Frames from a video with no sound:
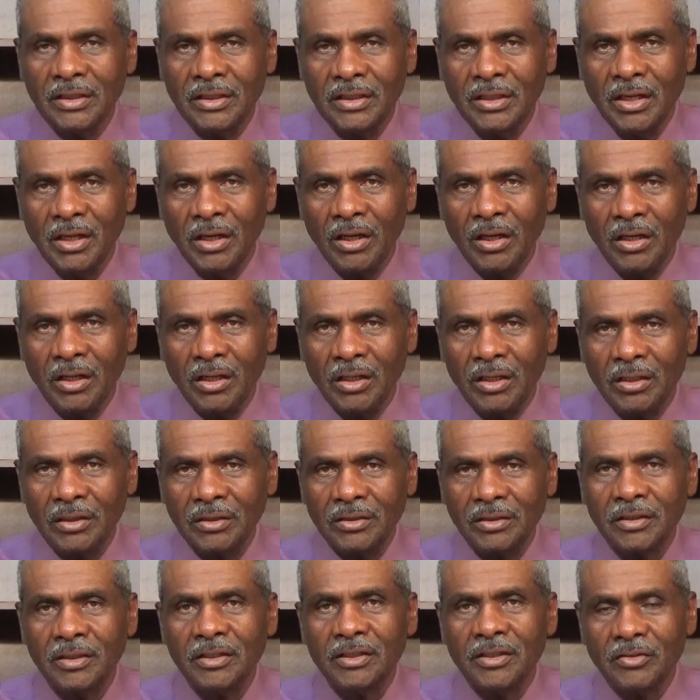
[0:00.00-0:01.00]

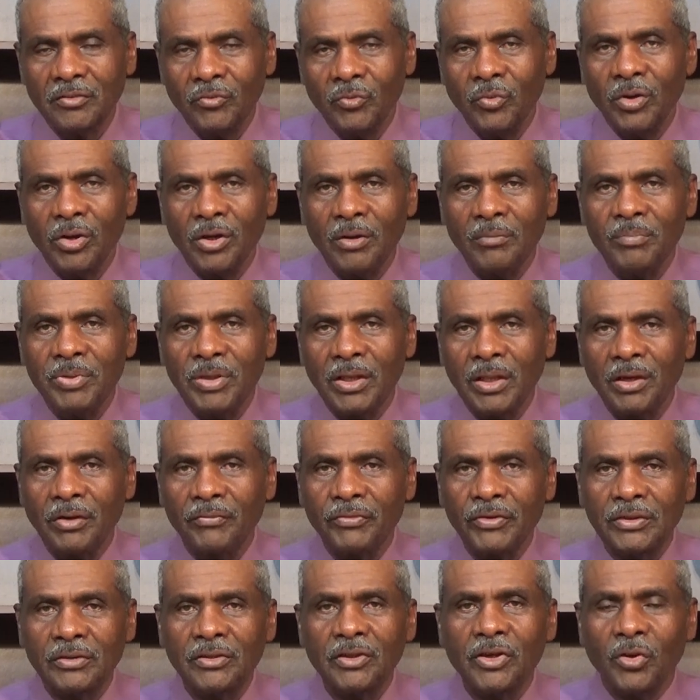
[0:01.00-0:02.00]
God. Well,
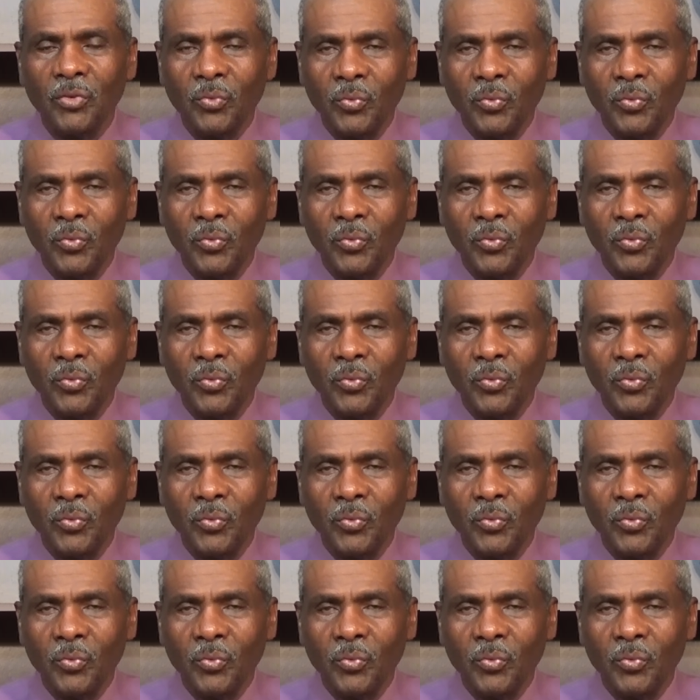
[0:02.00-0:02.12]
beloved,